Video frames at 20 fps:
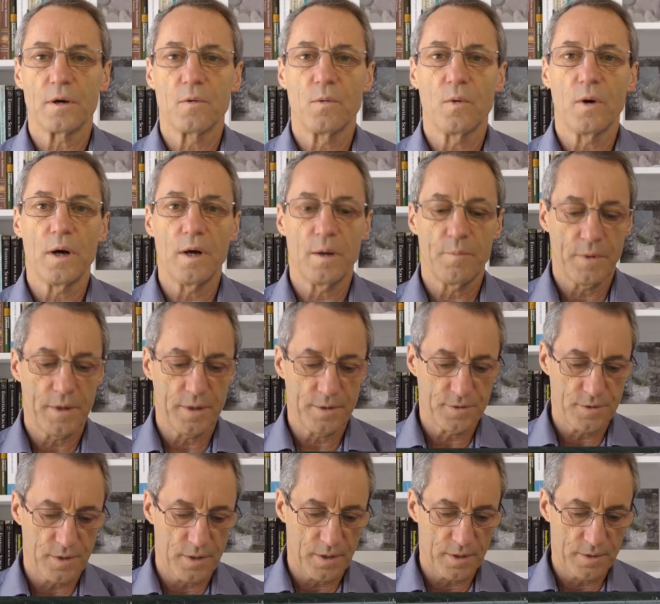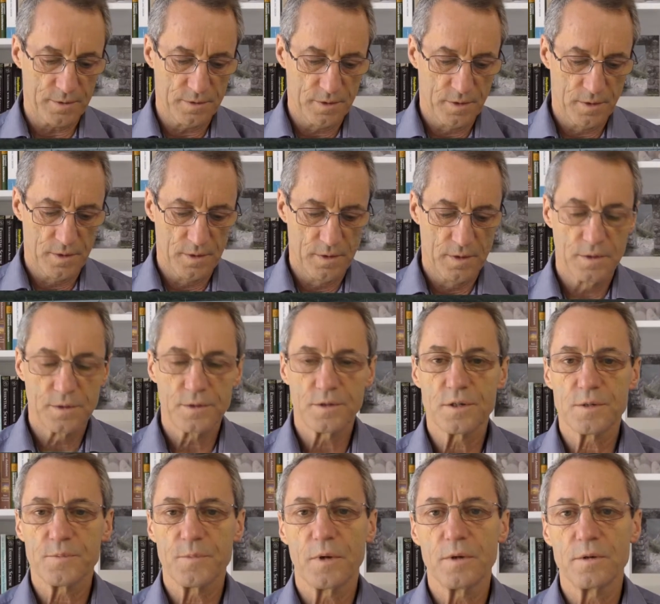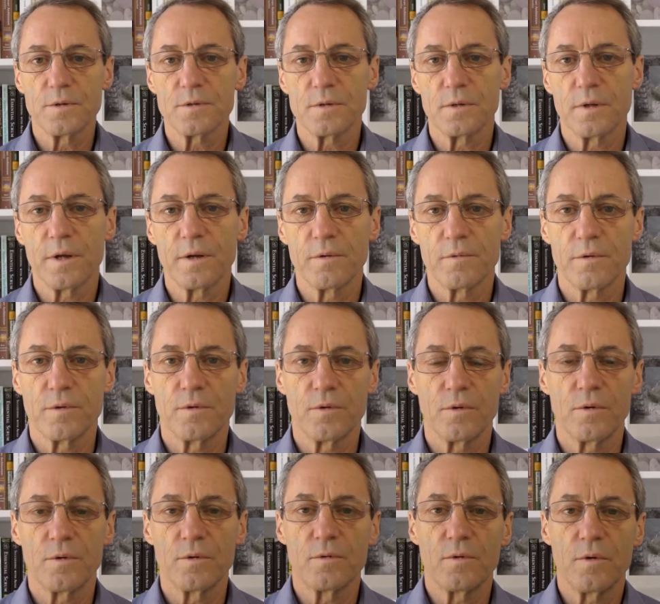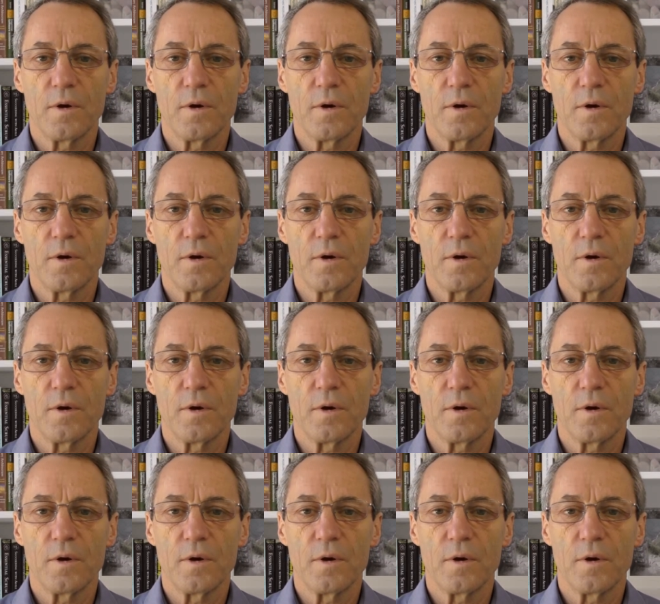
acquire, maintain, dispose, lend, return.